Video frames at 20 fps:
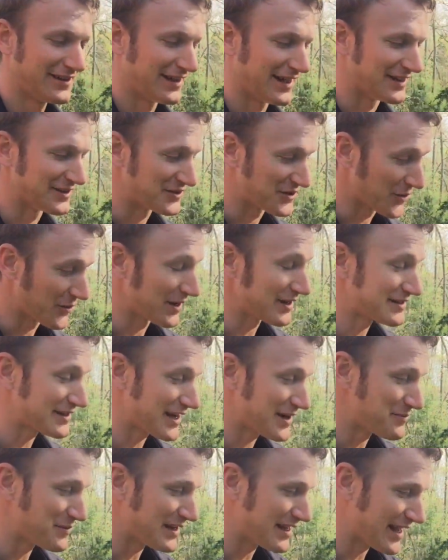And so as
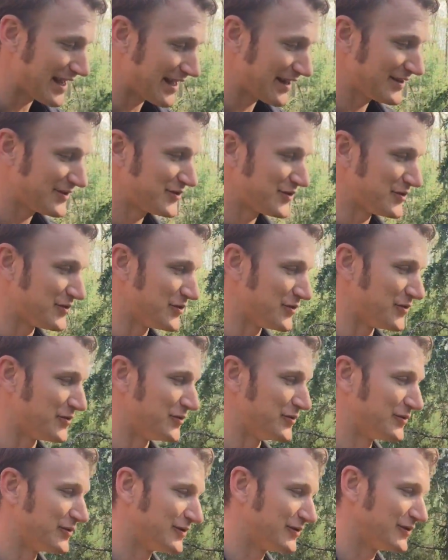I began
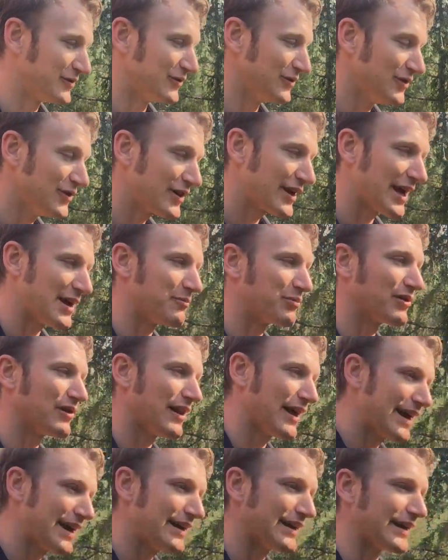to look at
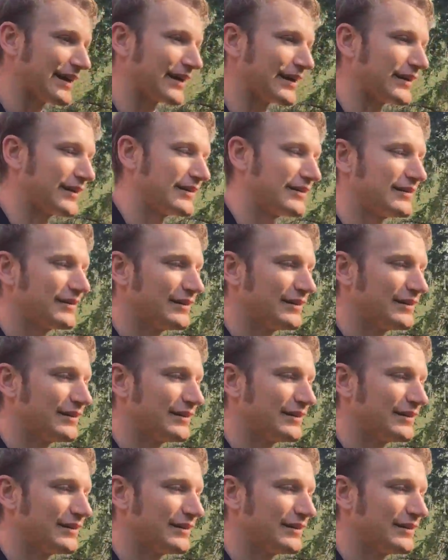planning